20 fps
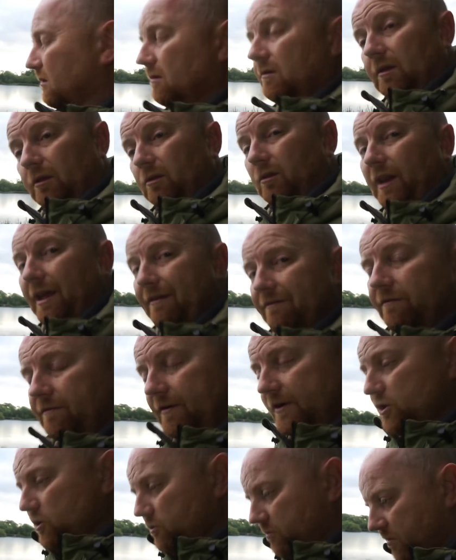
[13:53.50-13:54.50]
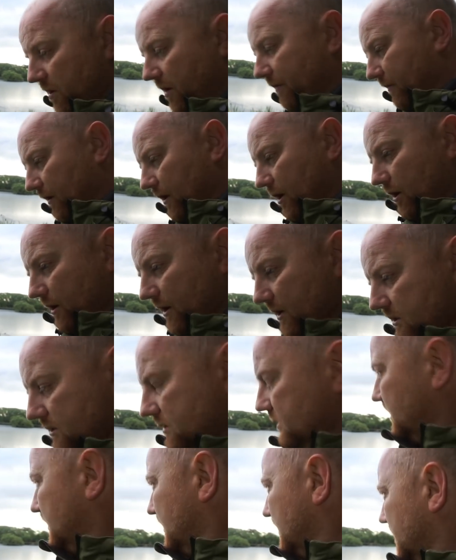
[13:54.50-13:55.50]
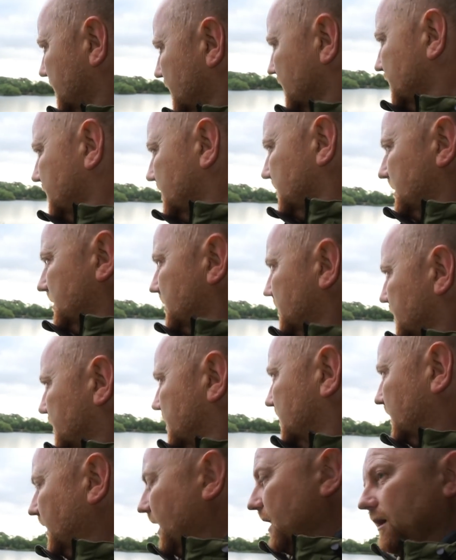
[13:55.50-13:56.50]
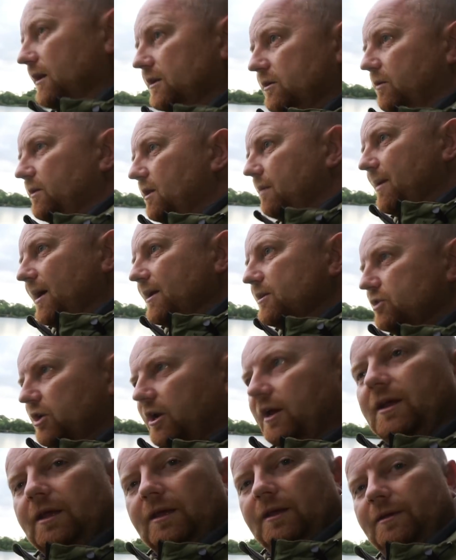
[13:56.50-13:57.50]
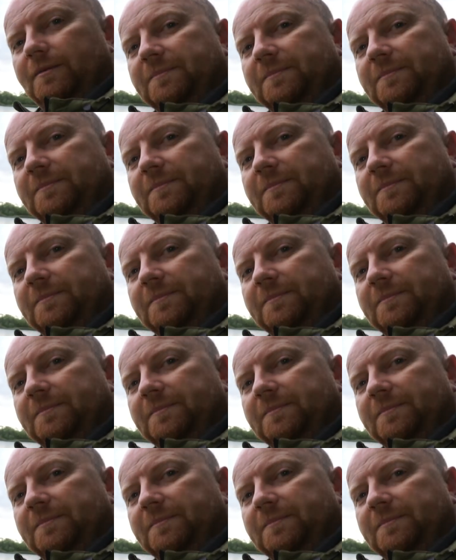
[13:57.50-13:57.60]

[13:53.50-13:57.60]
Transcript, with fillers: Really good lake for fish, perfectly honest. Really doing the magic.